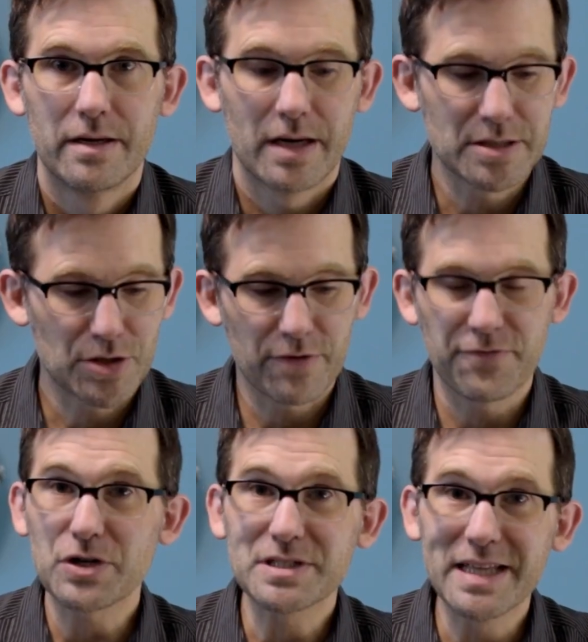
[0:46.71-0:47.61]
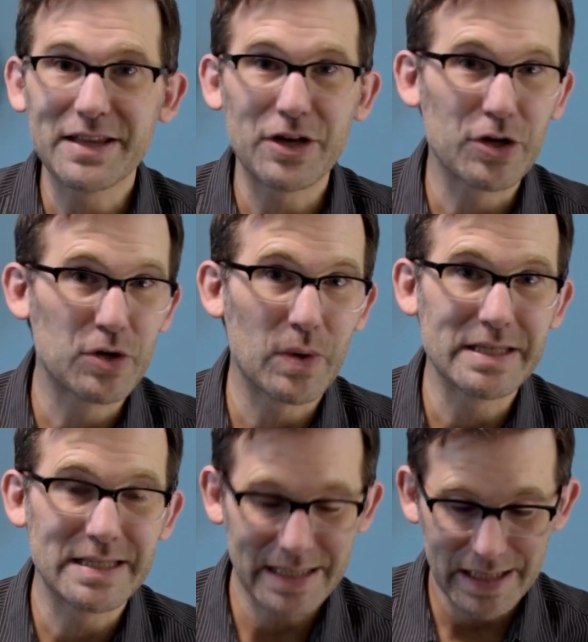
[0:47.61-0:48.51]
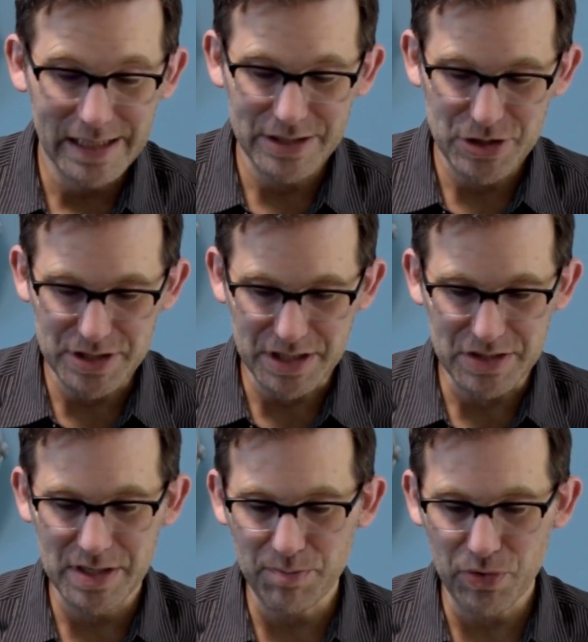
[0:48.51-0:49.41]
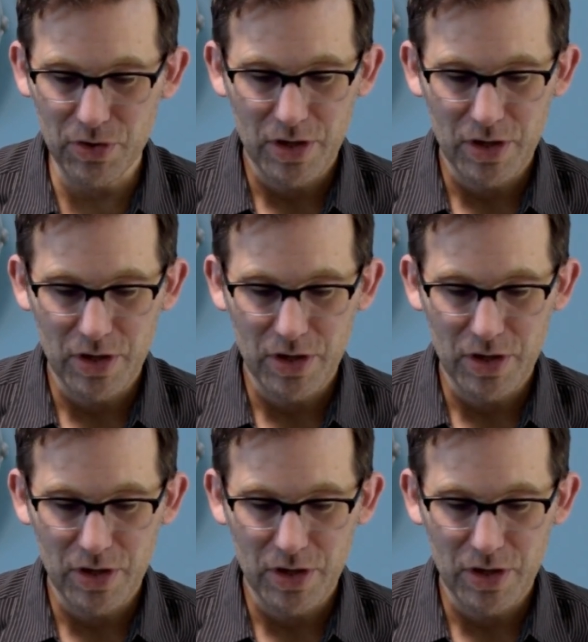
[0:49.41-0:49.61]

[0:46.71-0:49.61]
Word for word: All right, so the first thing that you're going to need is just a simple